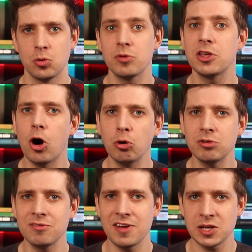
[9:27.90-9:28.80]
With the older
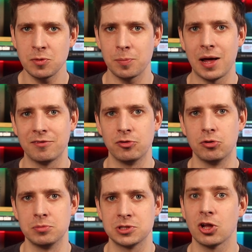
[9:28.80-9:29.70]
investment
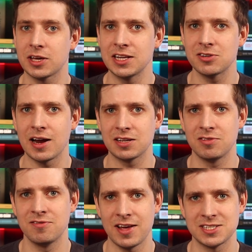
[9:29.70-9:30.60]
platforms like Interactive
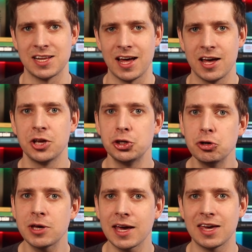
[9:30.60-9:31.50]
Investor,
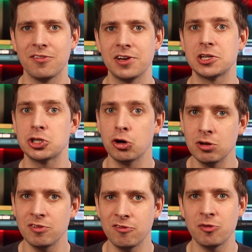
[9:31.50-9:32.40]
you get given a ton
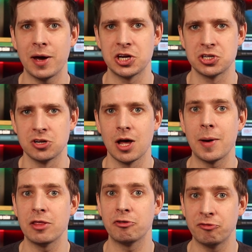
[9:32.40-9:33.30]
of information
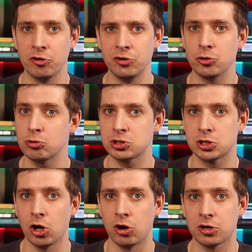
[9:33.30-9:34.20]
about the fund or
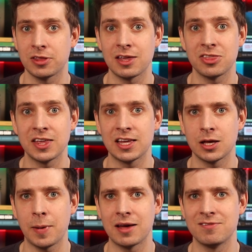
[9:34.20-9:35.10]
stock that you're thinking
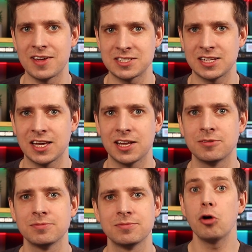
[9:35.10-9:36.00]
about investing in.
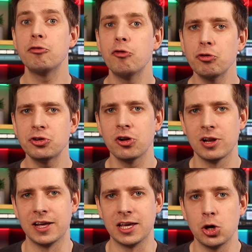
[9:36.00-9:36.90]

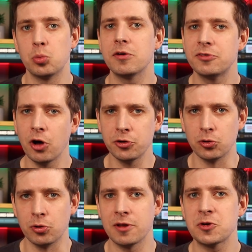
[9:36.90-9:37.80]
Unfortunately, with
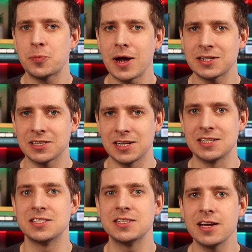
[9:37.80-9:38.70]
Dodl, there is practically
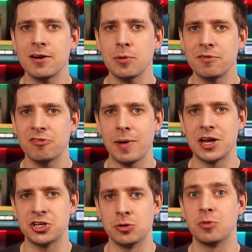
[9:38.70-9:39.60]
zero
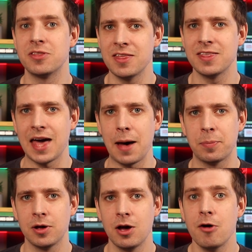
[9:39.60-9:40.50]
information within the
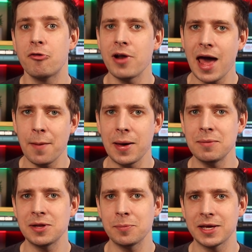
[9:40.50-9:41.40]
app. For an app
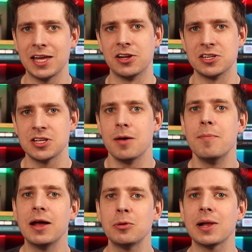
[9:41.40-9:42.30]
aimed at beginners,
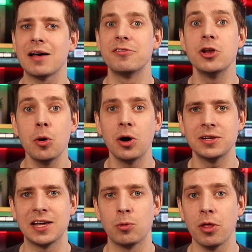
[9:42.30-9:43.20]
many will have no
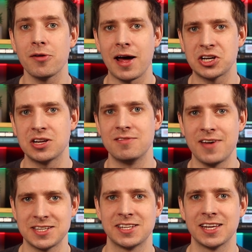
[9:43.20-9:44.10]
idea what they're actually
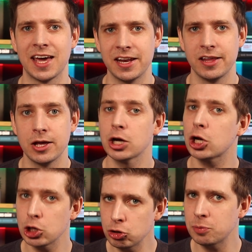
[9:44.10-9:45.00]
investing in.
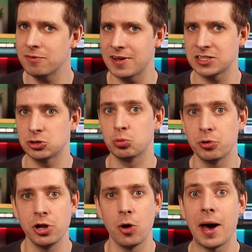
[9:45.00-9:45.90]
Clued up investors will
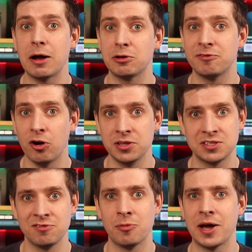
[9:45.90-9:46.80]
know how to find this
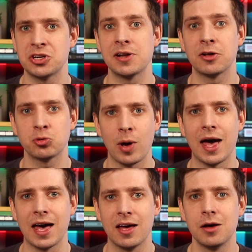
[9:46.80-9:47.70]
information
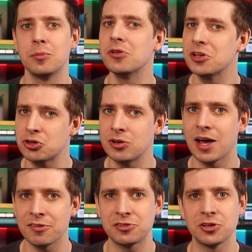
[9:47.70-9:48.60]
elsewhere, but they shouldn't
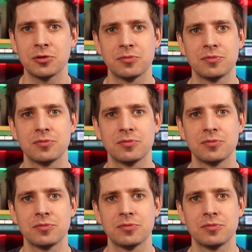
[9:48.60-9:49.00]
have to.